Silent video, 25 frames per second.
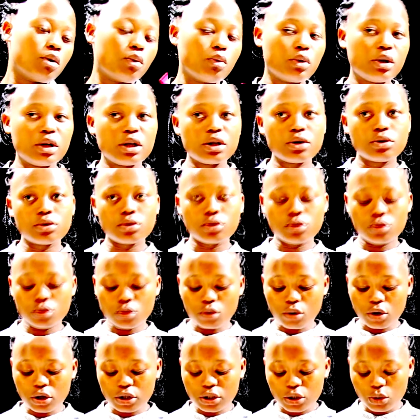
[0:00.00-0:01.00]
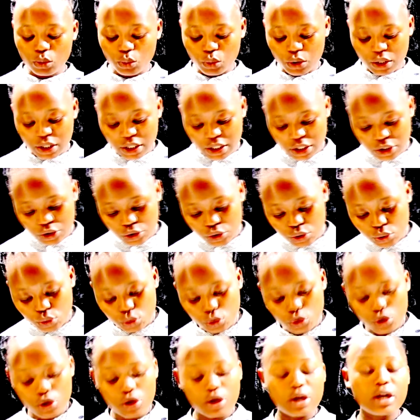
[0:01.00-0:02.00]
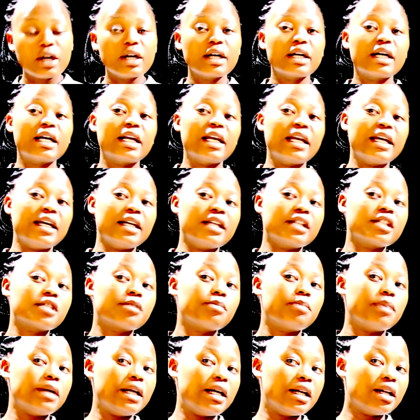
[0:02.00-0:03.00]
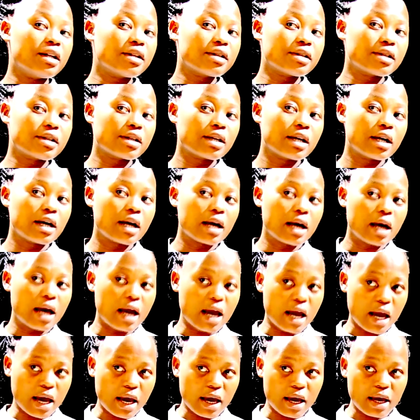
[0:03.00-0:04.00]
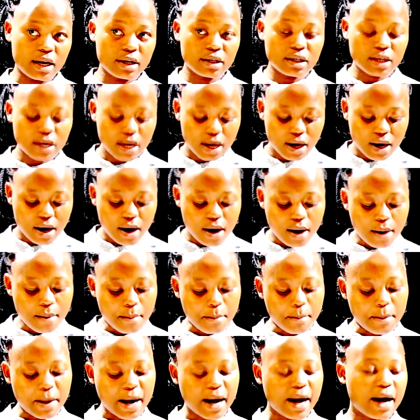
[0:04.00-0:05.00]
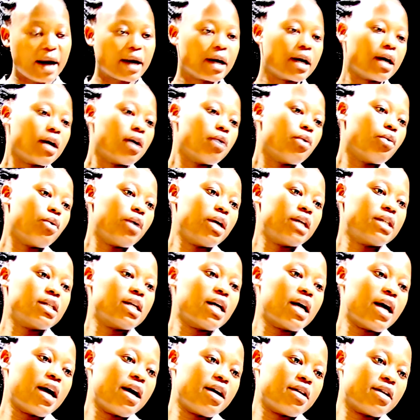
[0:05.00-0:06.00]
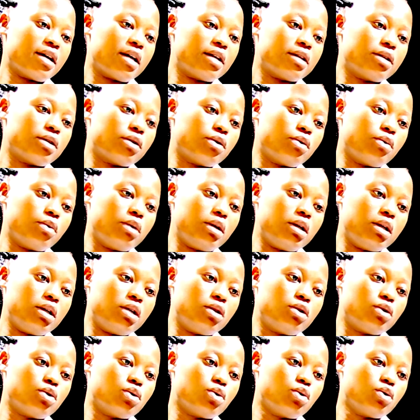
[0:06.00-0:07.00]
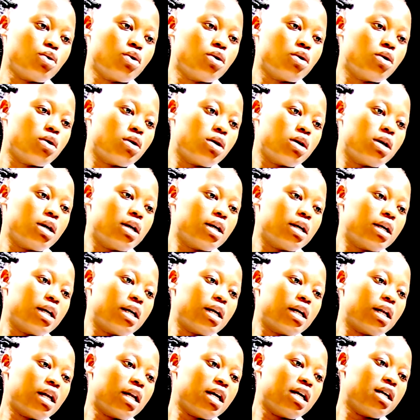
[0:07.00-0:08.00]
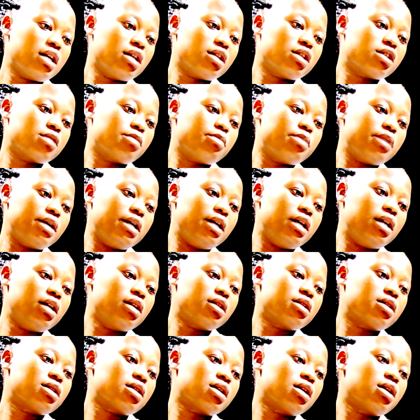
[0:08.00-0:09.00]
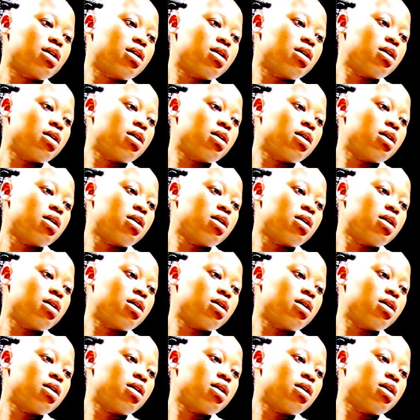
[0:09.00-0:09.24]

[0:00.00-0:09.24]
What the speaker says: we need to do what? We need to clean spills and mark wet areas. So we need to clean spills